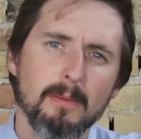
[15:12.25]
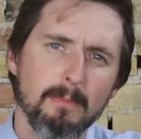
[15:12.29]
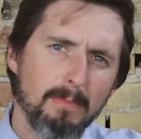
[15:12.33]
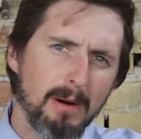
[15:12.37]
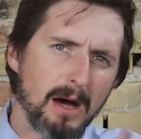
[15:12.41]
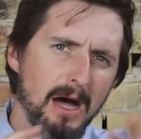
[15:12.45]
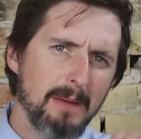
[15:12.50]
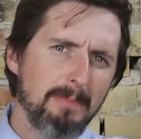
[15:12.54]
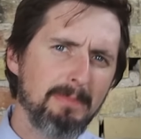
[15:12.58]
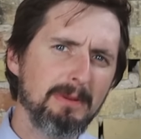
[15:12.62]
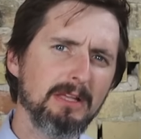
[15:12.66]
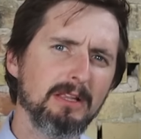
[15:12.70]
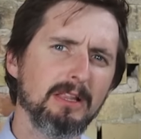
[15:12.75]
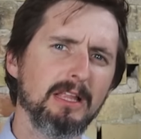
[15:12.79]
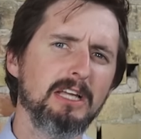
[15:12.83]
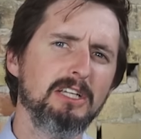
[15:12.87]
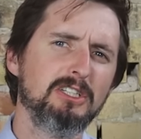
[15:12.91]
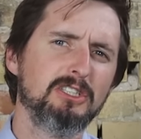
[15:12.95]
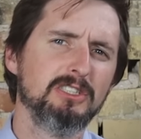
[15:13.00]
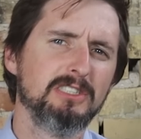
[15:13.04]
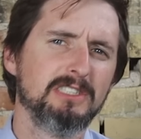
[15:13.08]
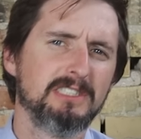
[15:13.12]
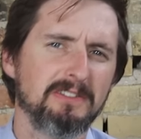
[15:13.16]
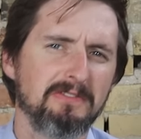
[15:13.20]

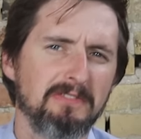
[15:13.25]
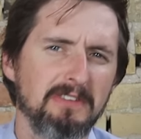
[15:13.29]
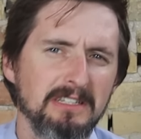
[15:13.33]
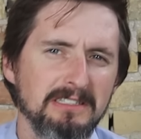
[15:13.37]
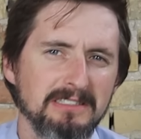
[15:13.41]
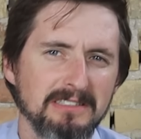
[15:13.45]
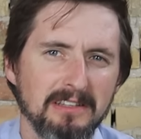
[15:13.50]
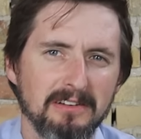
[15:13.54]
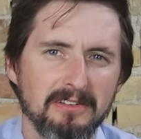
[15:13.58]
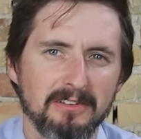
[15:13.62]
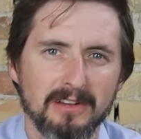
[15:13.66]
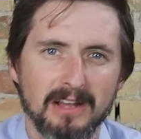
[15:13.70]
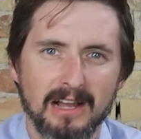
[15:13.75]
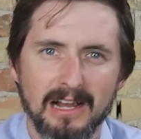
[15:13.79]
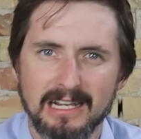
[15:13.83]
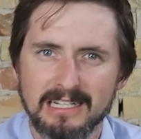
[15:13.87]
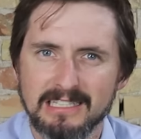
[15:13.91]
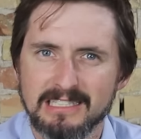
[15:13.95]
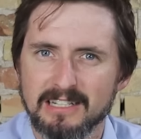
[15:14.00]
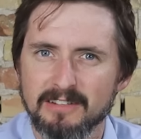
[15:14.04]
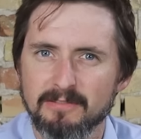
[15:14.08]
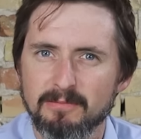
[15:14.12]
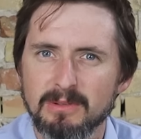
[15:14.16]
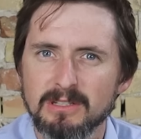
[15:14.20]
populations of these little
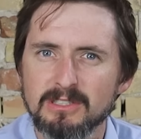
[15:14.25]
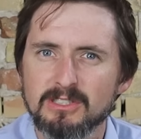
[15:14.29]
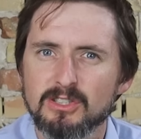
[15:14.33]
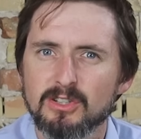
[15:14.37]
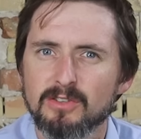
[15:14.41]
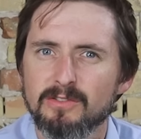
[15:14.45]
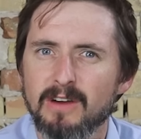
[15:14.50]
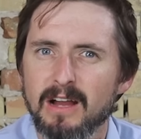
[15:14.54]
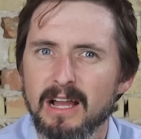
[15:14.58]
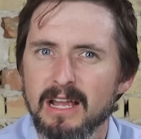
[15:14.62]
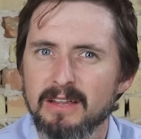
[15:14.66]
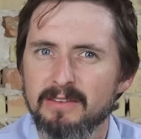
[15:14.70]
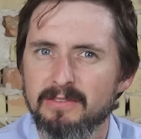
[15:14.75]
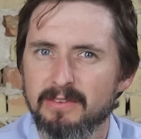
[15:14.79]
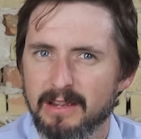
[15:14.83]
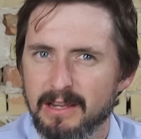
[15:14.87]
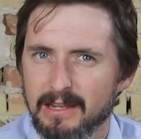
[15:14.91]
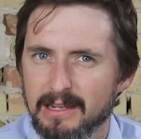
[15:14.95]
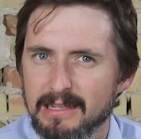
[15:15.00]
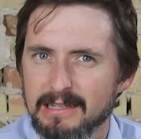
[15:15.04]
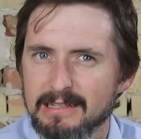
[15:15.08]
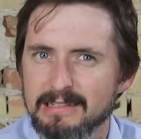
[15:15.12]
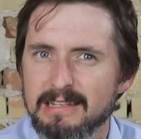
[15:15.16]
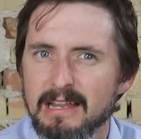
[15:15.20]
guys have been
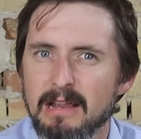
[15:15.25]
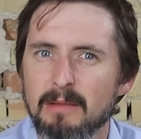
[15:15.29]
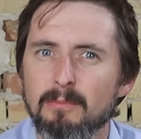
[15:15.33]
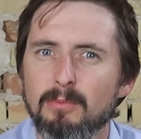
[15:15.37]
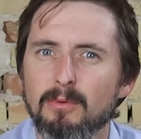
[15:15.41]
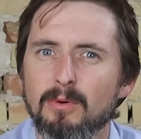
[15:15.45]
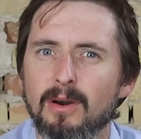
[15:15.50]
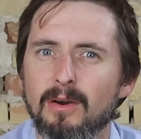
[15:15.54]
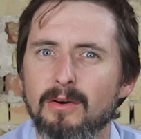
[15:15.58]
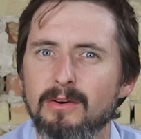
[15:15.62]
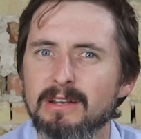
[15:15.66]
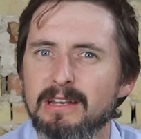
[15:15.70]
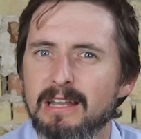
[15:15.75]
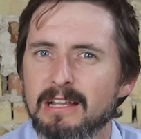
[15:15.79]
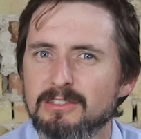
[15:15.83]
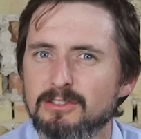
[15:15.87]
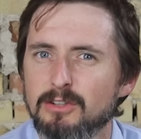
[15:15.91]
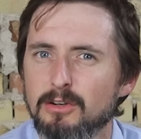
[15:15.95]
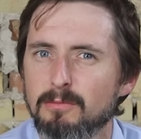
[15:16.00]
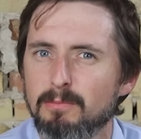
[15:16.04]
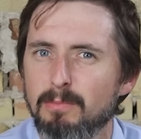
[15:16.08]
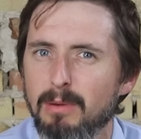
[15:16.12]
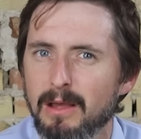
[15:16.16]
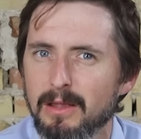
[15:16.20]
surviving in temporary
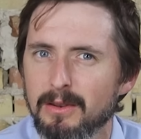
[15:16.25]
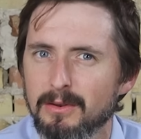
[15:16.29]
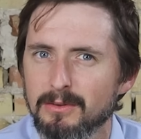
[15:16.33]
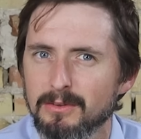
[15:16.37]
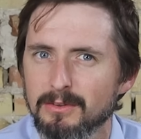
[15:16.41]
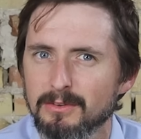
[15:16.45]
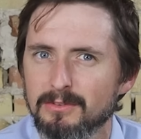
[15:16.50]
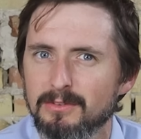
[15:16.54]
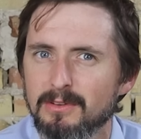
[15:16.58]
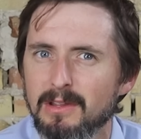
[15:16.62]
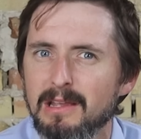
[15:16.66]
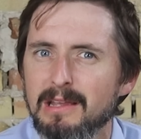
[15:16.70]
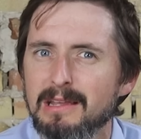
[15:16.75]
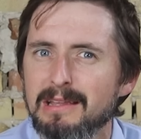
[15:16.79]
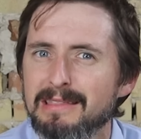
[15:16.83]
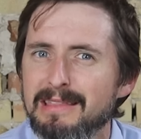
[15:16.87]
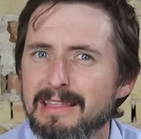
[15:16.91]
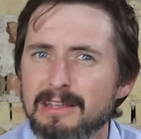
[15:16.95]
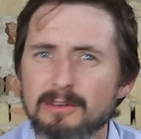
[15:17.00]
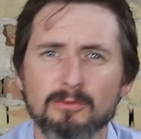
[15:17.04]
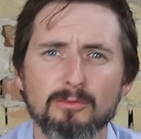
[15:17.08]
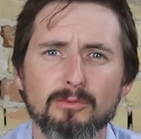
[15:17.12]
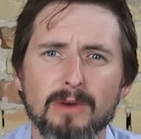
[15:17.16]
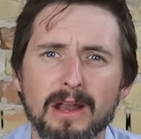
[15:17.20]
desert puddles
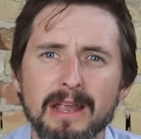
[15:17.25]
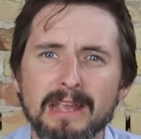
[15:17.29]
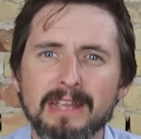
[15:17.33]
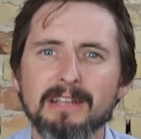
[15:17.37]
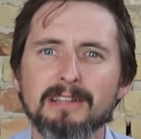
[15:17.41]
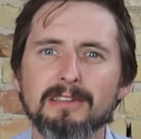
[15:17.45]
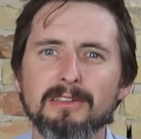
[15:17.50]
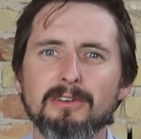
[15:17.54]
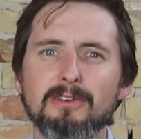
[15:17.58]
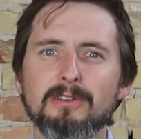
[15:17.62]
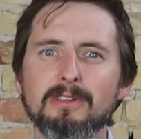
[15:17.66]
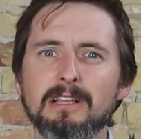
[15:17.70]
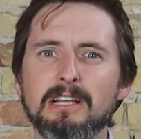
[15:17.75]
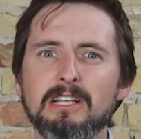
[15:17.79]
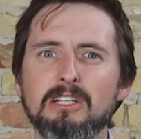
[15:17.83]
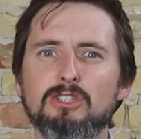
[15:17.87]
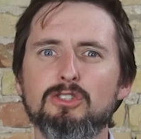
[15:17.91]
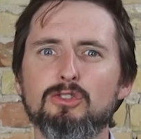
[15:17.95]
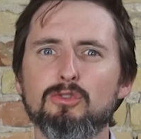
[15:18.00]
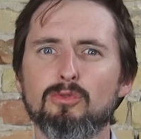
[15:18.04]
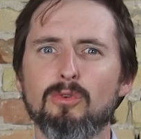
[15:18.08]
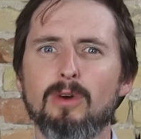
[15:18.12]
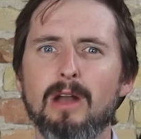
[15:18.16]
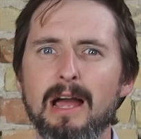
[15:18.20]
that regularly
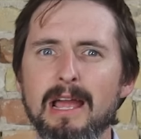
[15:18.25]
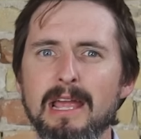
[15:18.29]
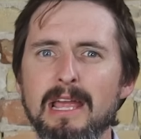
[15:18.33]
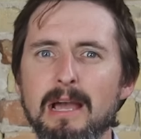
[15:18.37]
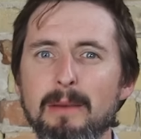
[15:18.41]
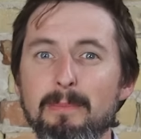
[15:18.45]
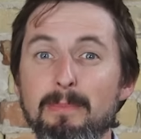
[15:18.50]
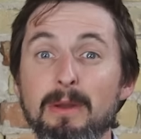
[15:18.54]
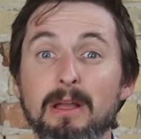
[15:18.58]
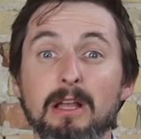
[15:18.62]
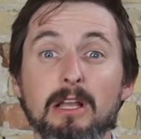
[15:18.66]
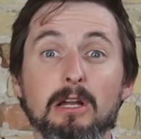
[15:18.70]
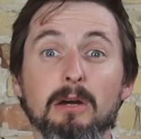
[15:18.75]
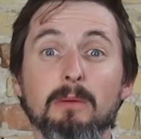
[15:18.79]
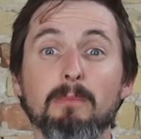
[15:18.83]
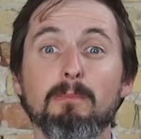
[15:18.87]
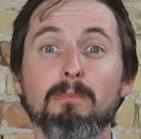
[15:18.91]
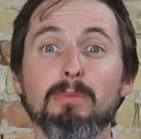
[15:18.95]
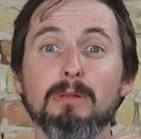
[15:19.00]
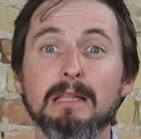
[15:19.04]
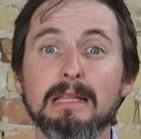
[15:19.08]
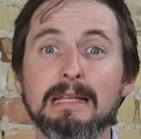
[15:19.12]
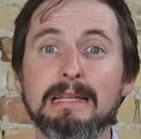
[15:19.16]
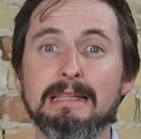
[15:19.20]
dry up
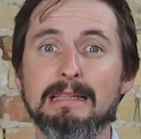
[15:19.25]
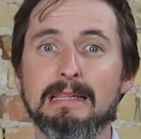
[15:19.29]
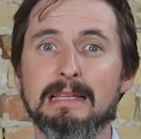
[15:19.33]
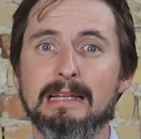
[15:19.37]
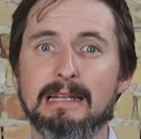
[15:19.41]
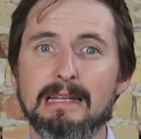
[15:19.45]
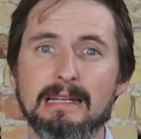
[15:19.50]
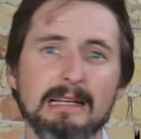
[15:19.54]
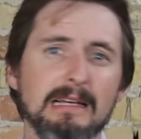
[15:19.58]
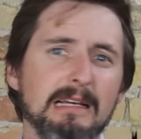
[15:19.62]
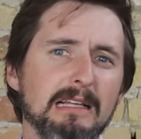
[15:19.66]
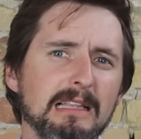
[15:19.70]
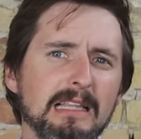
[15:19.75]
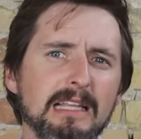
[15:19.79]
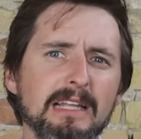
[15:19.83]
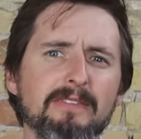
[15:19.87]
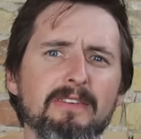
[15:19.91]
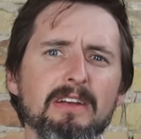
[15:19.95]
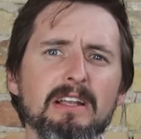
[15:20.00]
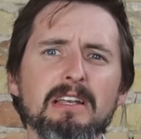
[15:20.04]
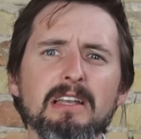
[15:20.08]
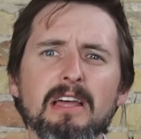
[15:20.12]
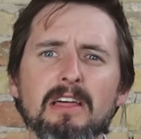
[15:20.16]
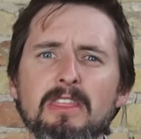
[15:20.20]
completely,
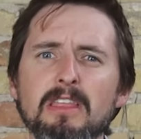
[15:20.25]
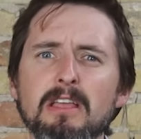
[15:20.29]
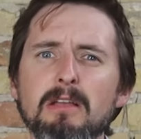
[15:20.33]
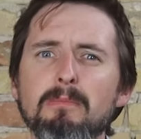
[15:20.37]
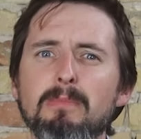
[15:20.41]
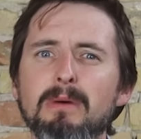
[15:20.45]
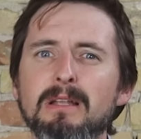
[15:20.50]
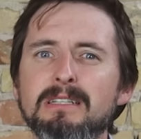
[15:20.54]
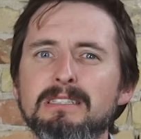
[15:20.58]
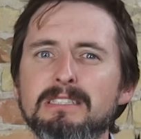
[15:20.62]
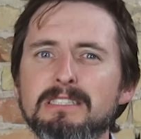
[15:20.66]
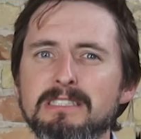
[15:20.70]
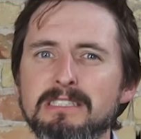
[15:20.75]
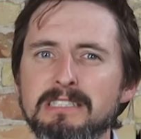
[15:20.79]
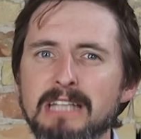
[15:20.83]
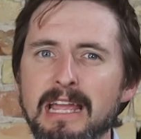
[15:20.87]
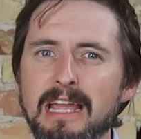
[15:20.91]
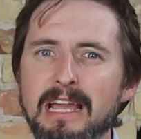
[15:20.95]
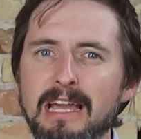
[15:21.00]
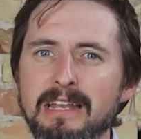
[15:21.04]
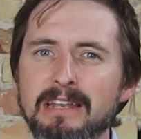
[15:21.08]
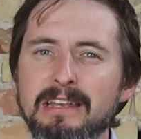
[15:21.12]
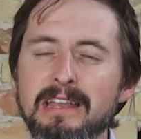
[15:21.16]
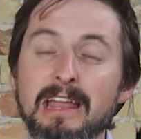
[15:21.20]
leaving nothing but
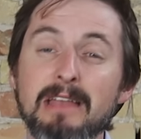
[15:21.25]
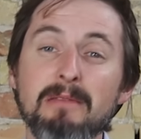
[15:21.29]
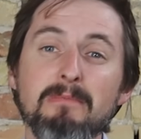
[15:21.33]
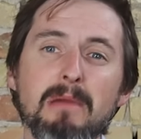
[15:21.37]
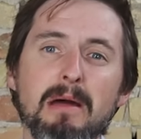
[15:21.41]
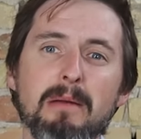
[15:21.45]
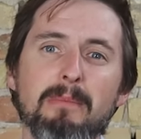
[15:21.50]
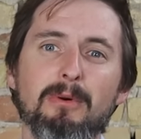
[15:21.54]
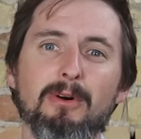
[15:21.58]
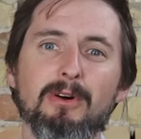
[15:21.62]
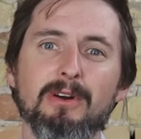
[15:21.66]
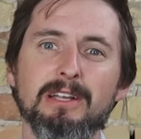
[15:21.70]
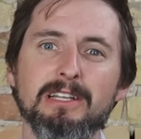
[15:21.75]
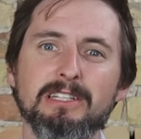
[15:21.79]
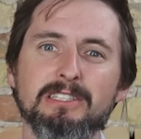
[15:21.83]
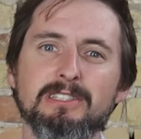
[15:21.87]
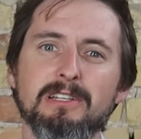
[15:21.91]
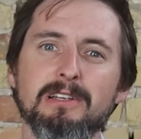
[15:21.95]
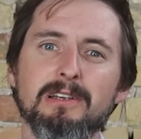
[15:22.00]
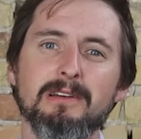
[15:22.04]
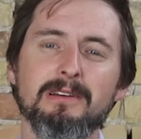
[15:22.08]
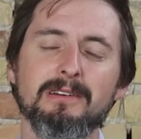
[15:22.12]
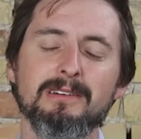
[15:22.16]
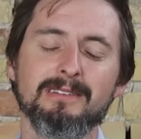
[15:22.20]
sand and
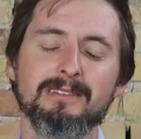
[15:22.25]
memories